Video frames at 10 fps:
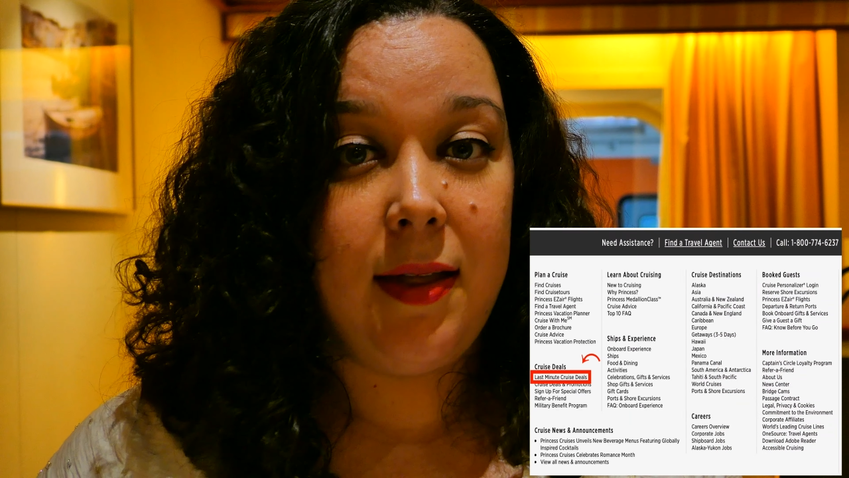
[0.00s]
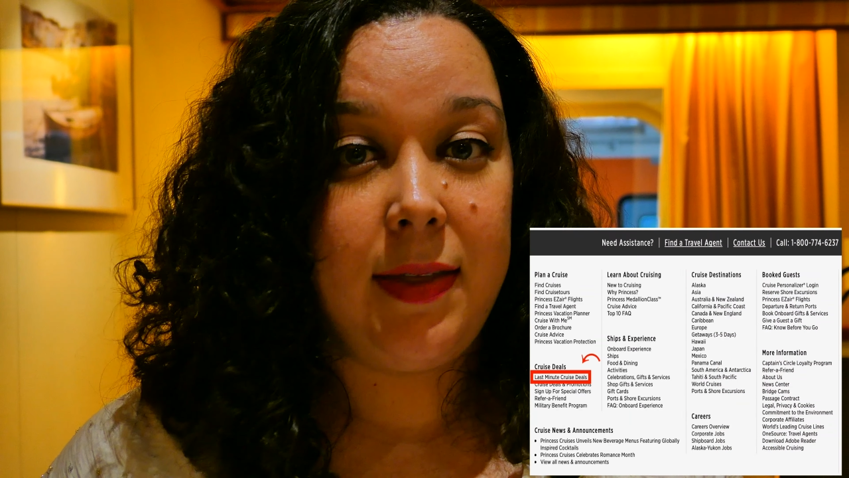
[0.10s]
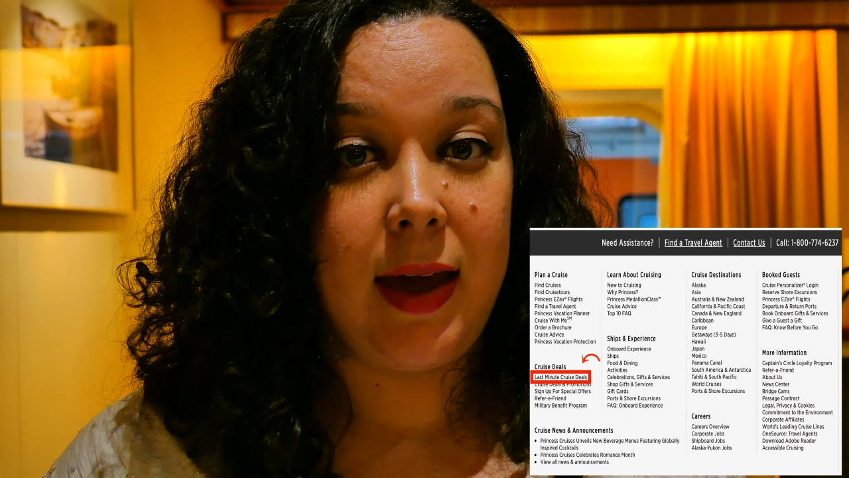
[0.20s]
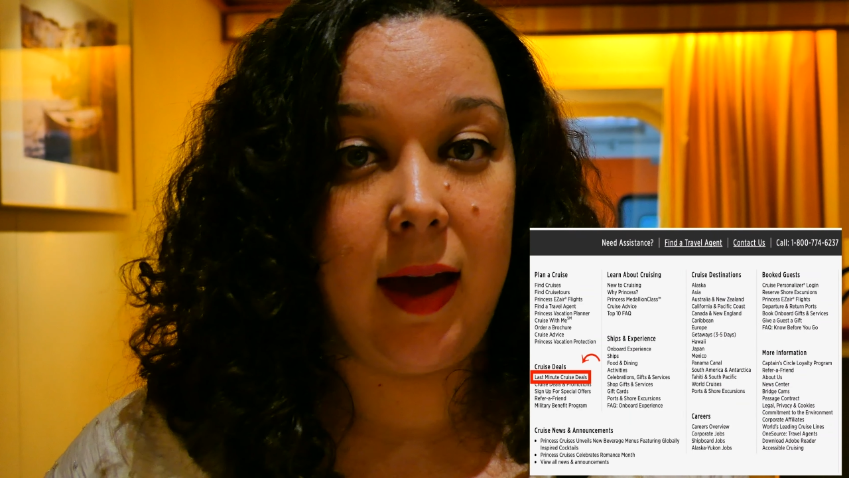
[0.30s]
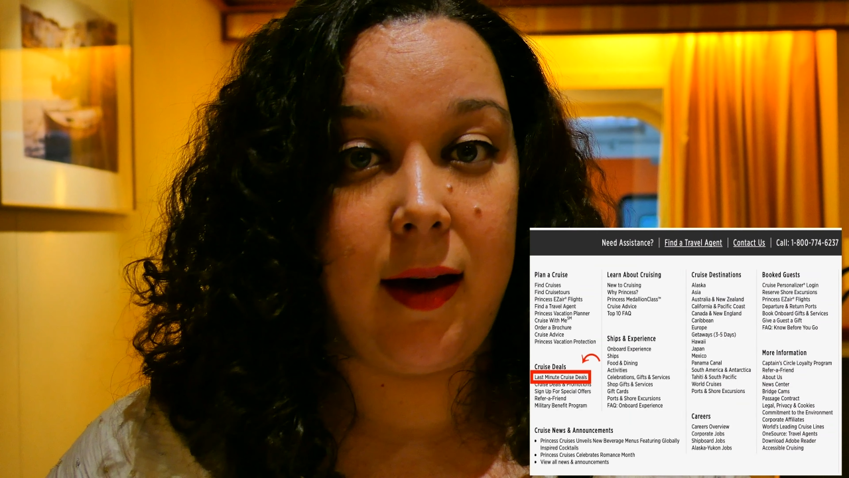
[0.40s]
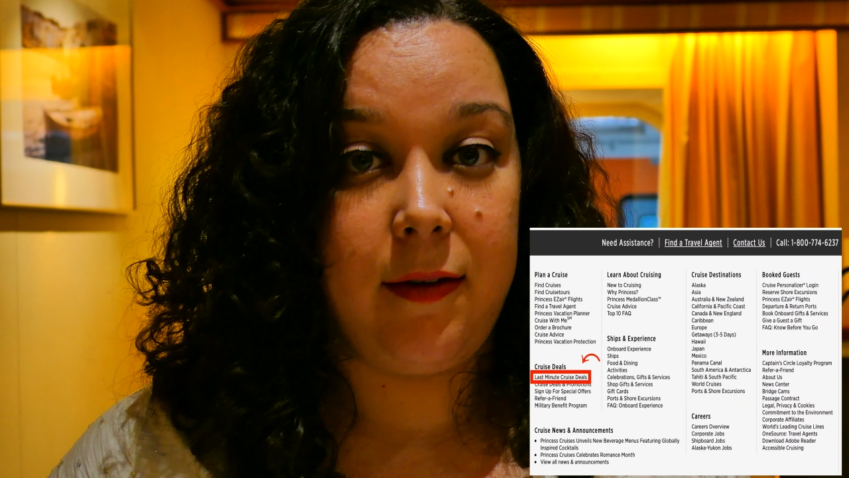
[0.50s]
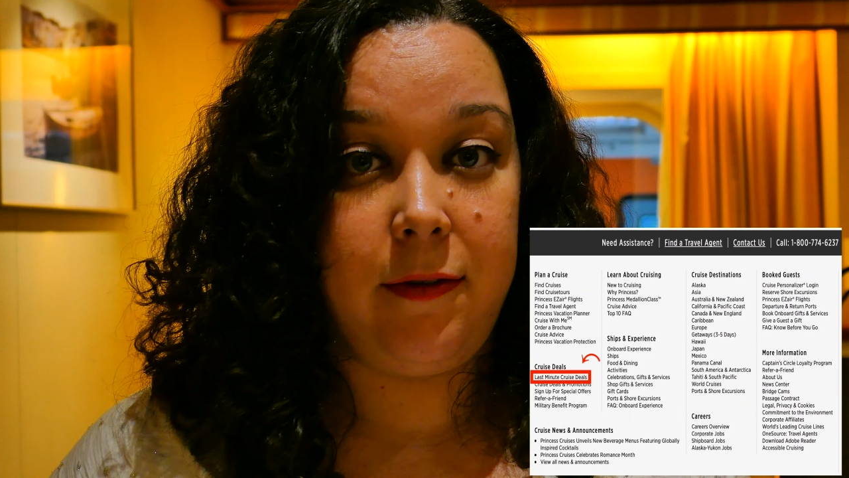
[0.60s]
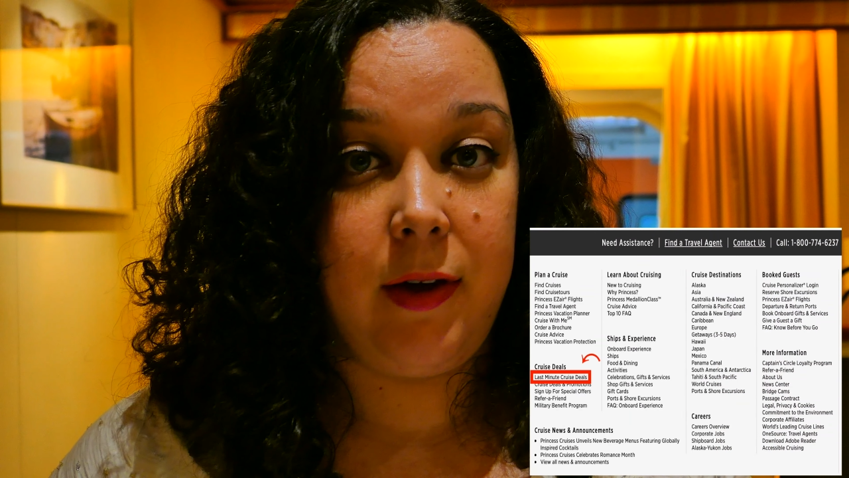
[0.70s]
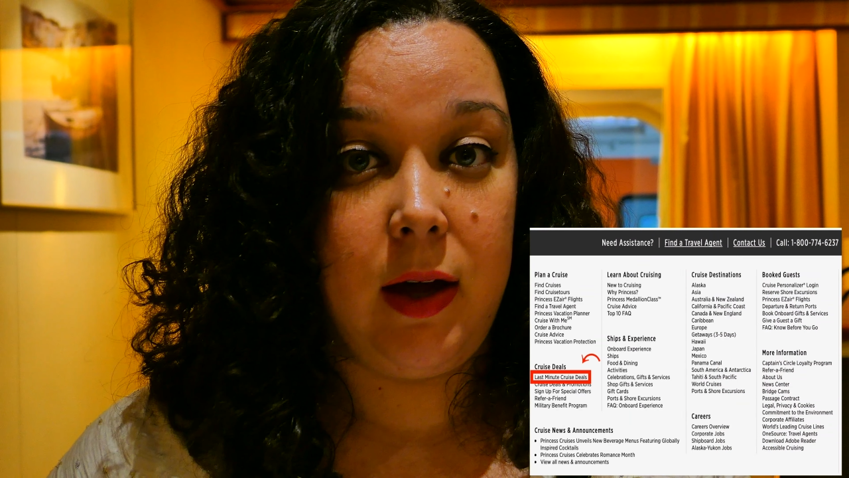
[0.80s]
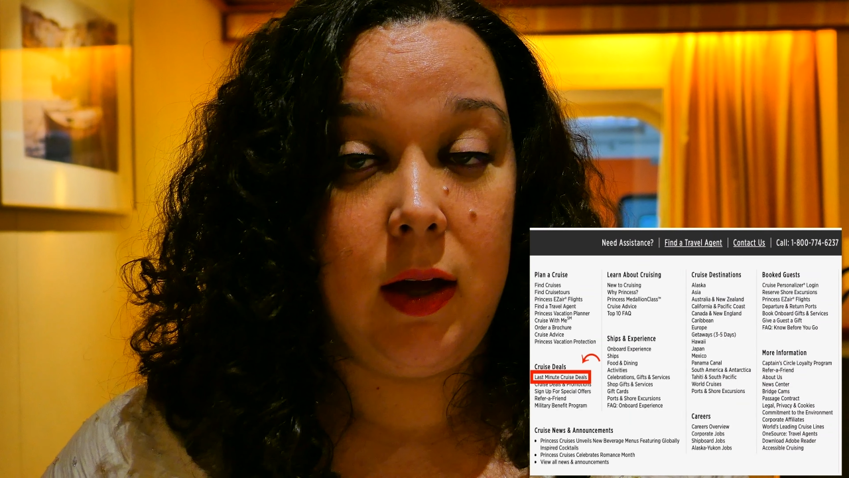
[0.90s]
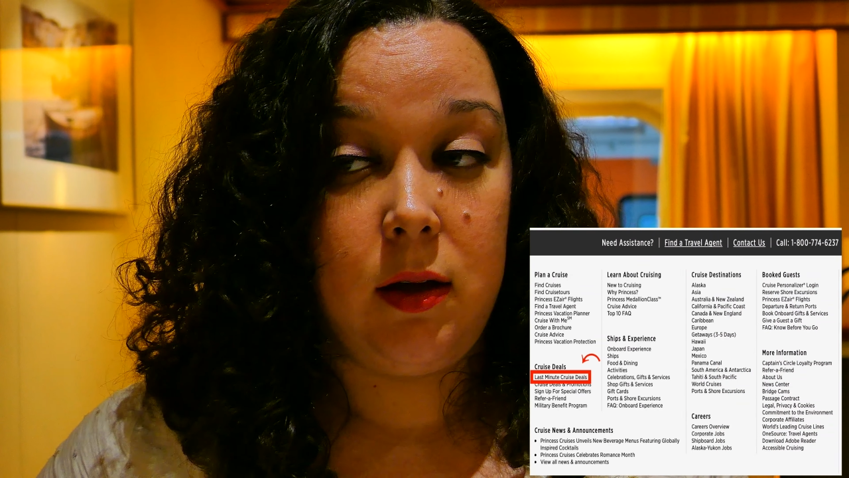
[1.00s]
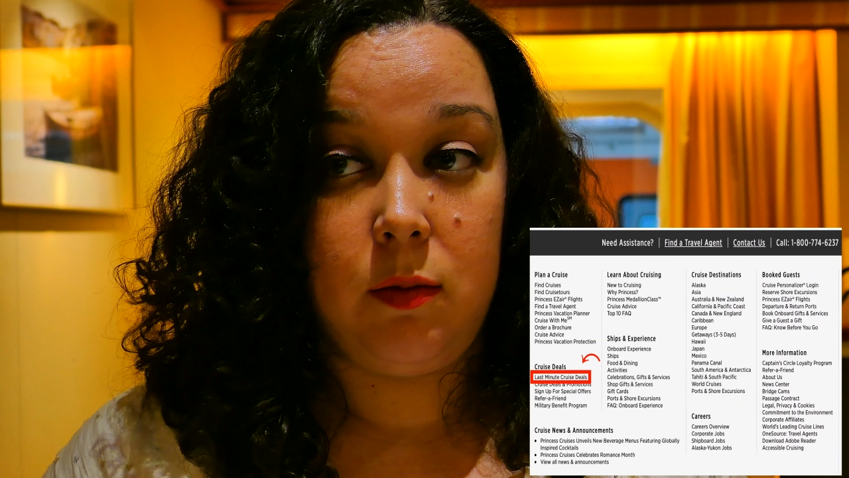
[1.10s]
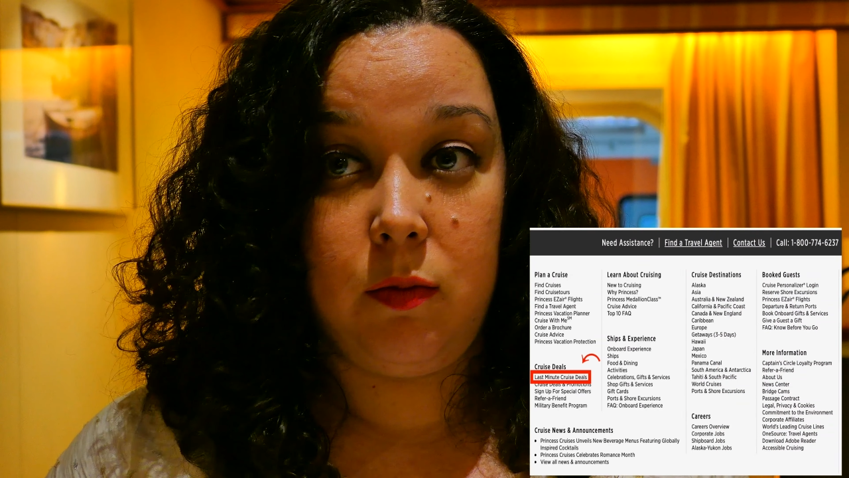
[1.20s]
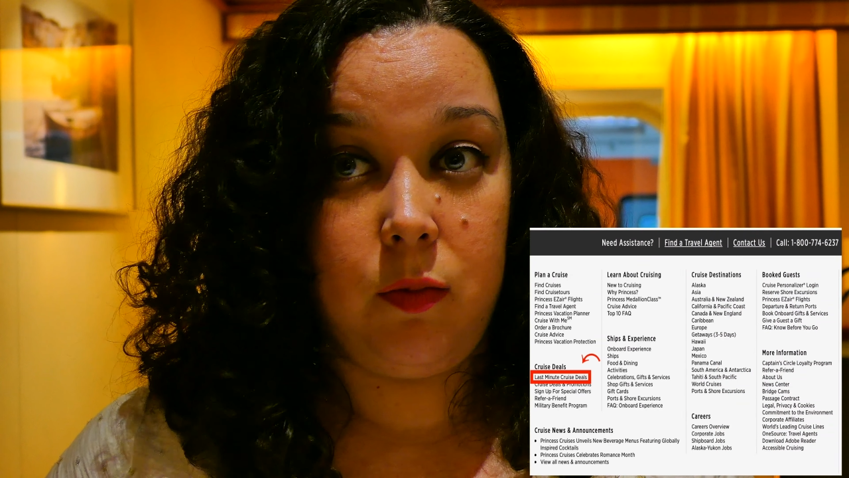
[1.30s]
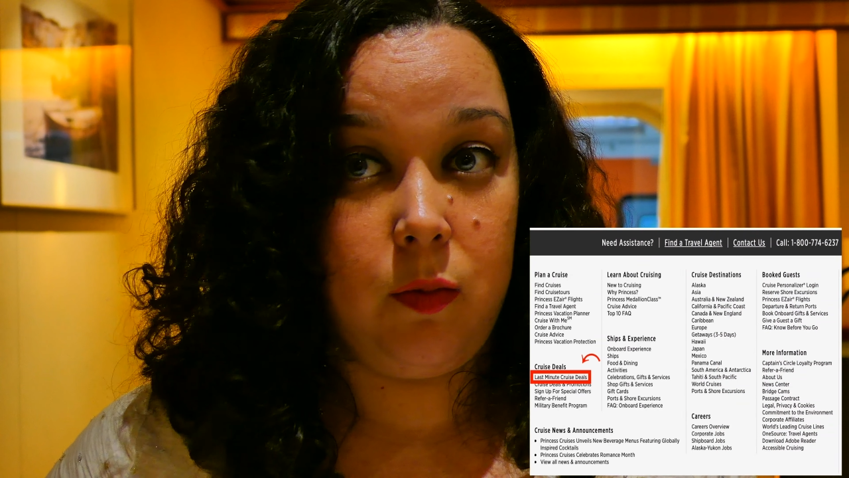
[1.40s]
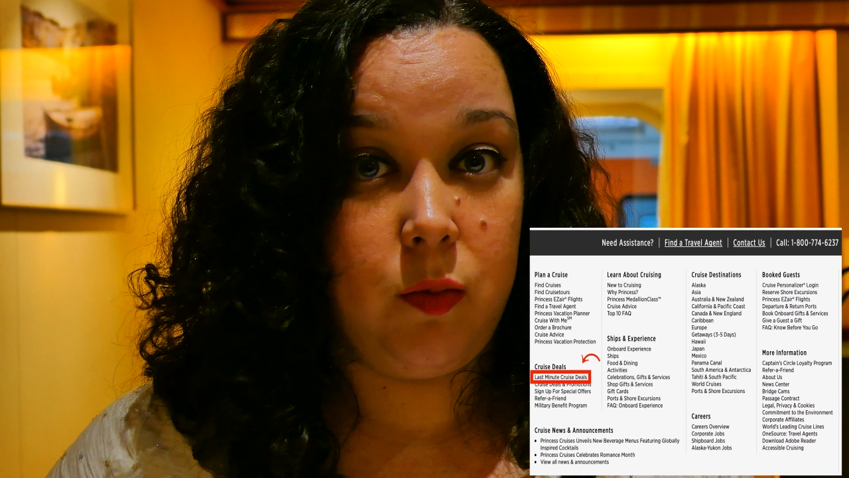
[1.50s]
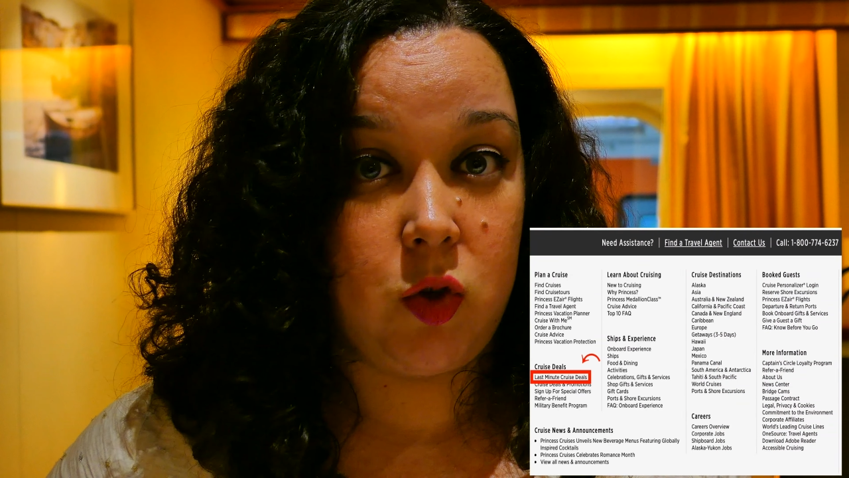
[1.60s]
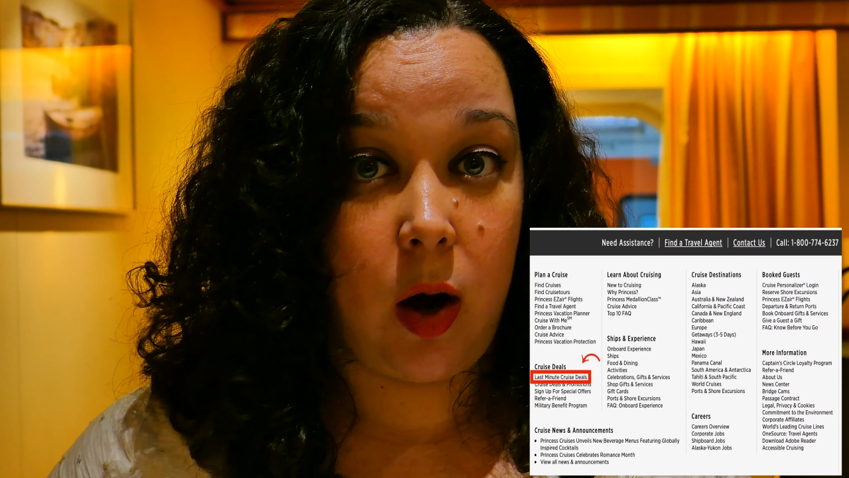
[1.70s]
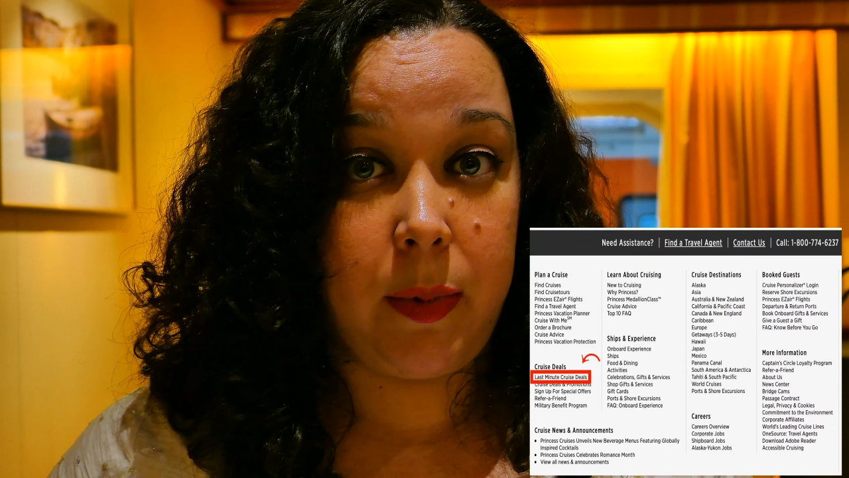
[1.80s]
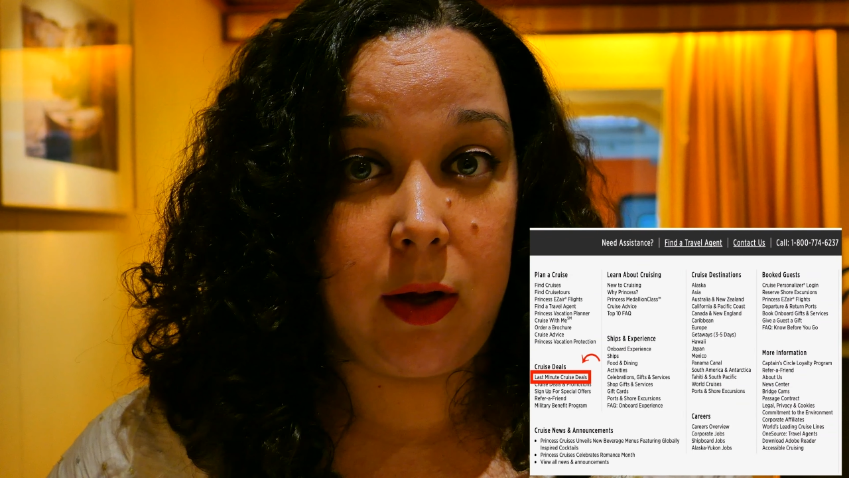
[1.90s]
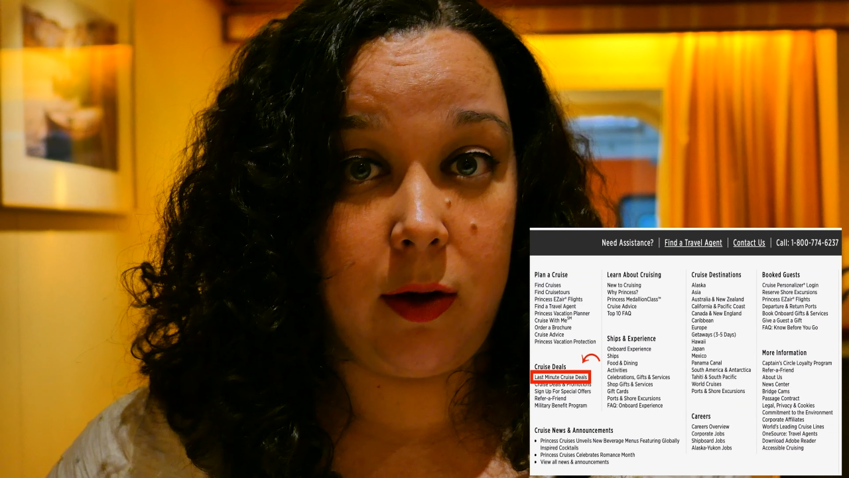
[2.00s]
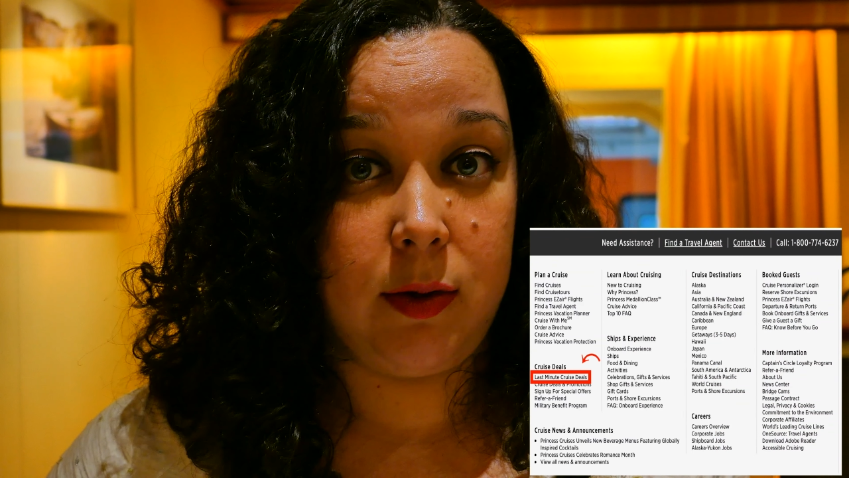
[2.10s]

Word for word: they have drop and go